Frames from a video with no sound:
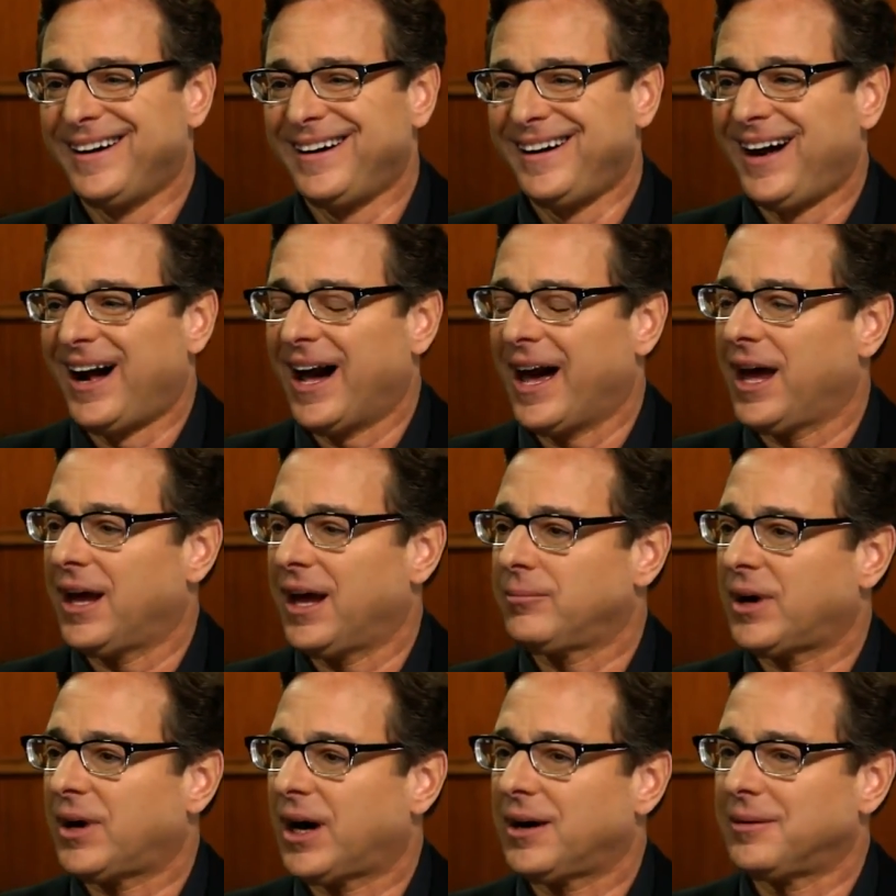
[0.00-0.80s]
And,
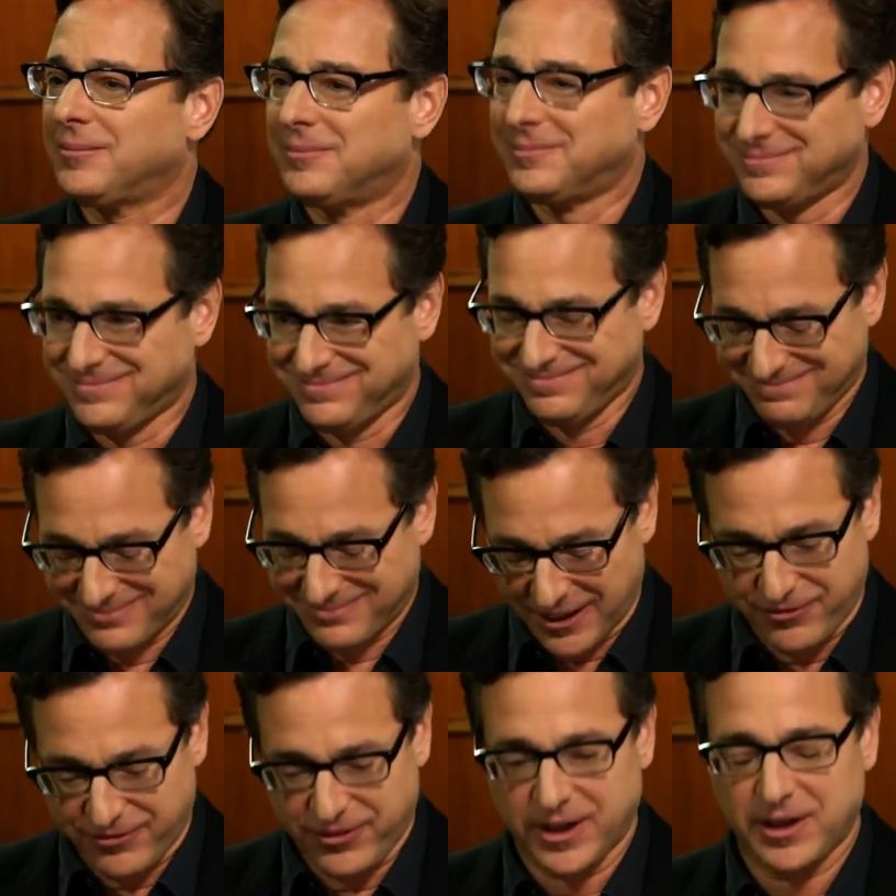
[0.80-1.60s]
that's my, the way they do it. My
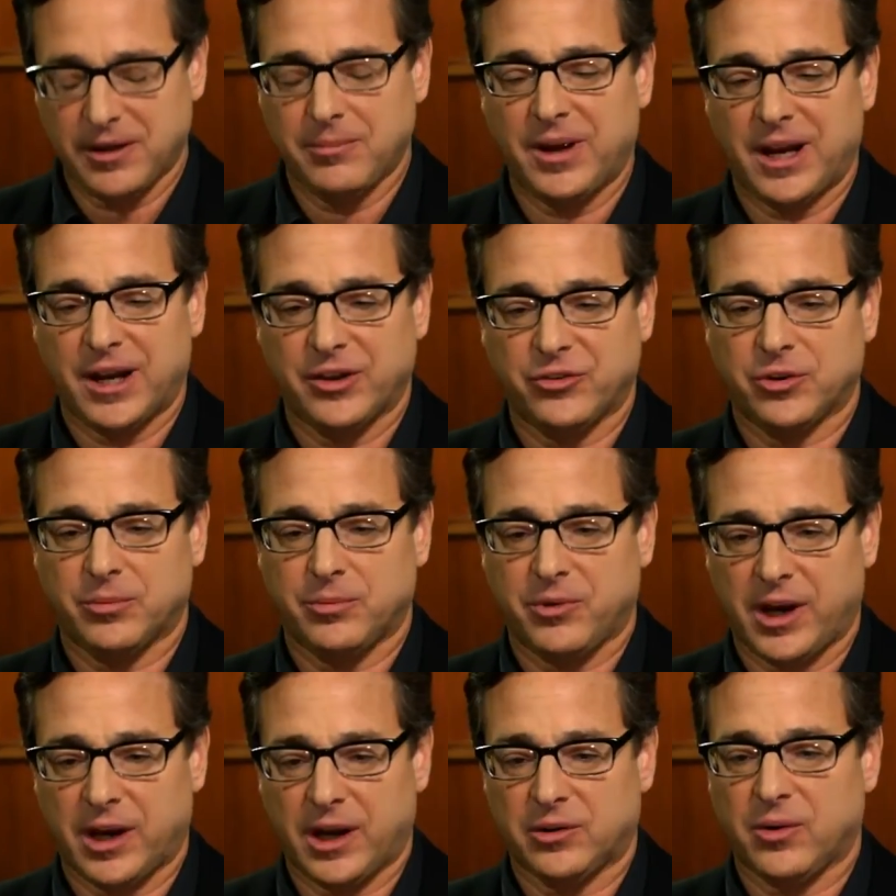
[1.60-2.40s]
friend and manager
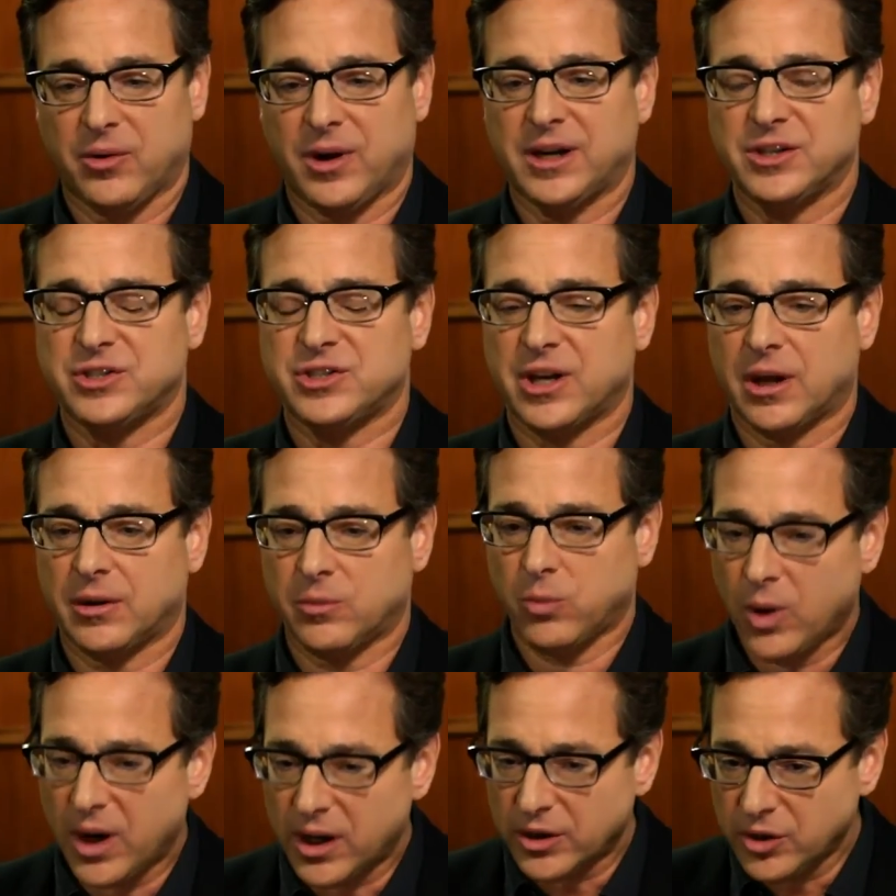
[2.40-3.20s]
Brad Grey said,
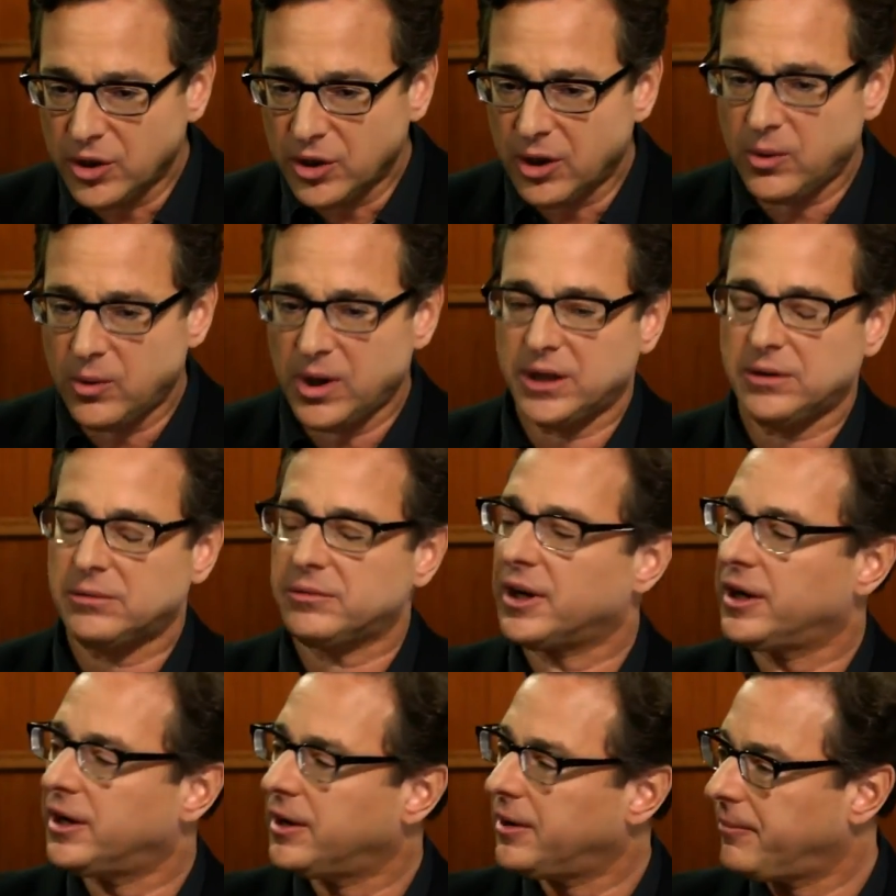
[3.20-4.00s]
"Well, you know what?
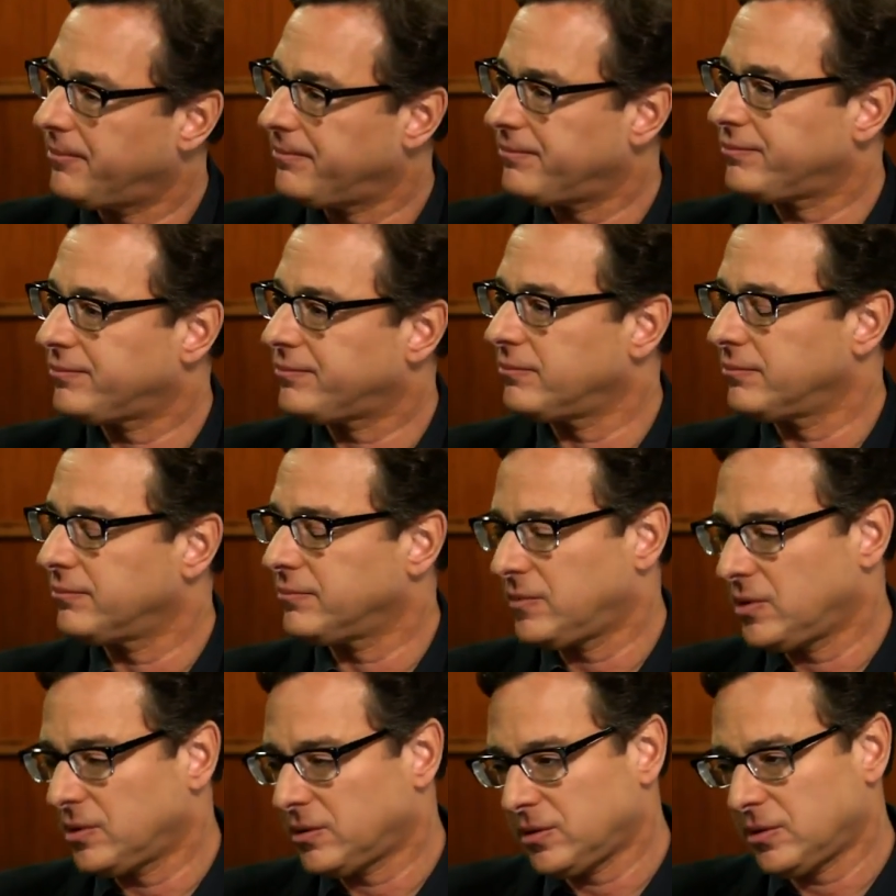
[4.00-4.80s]
Um,
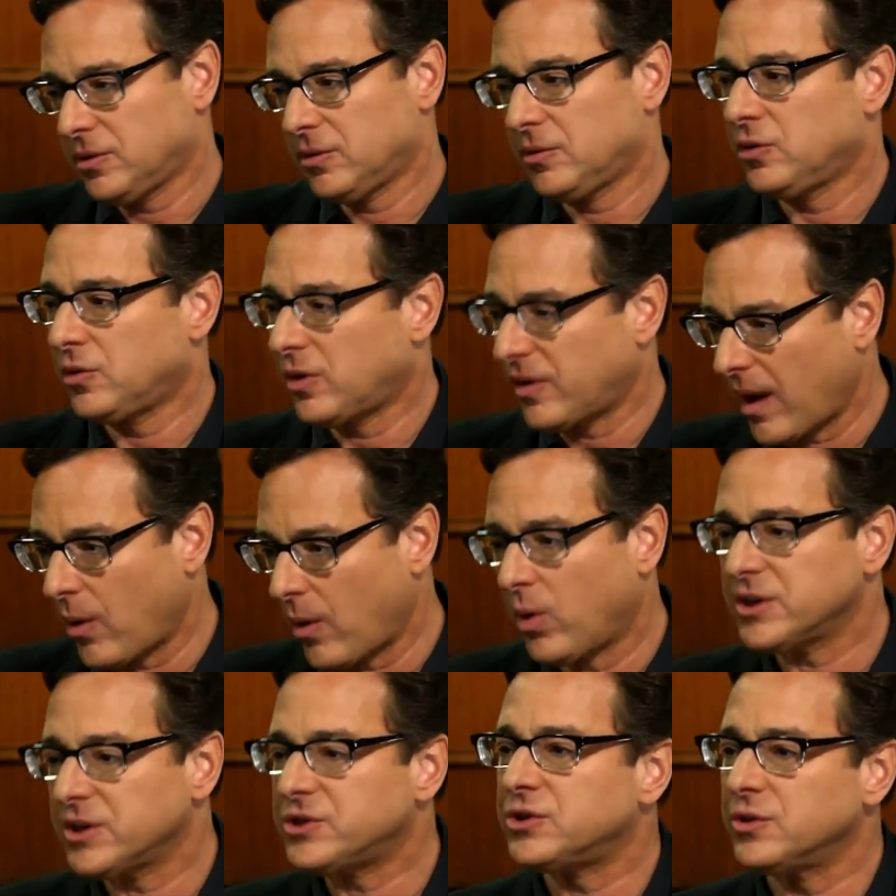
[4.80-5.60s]
they
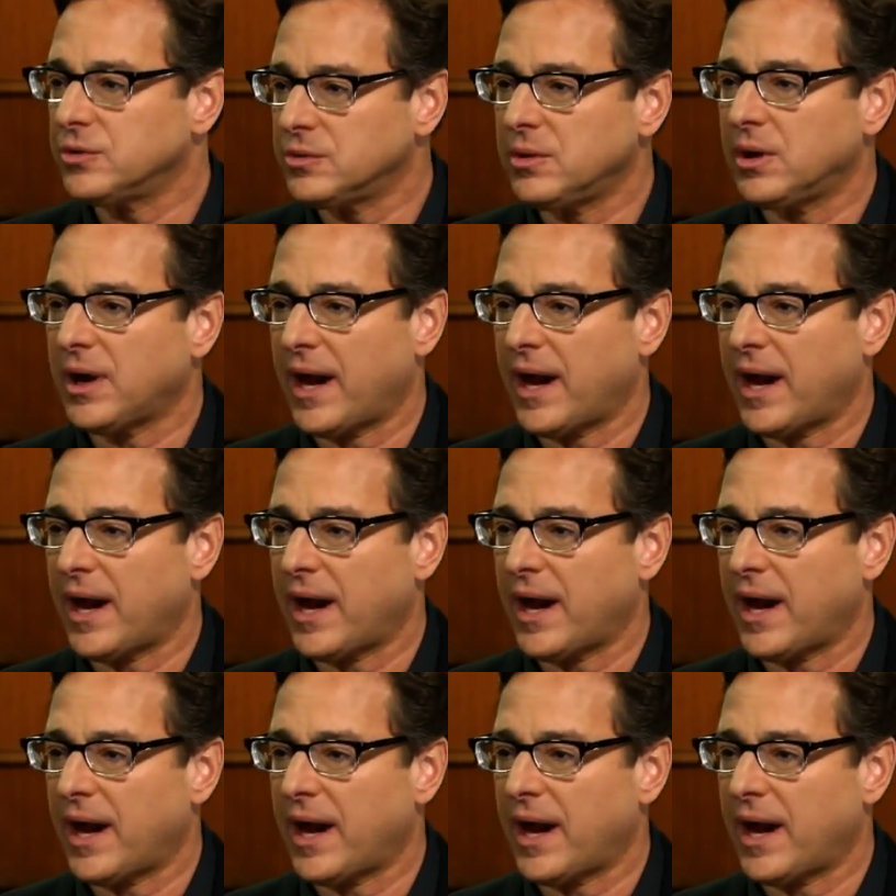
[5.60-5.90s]
want you."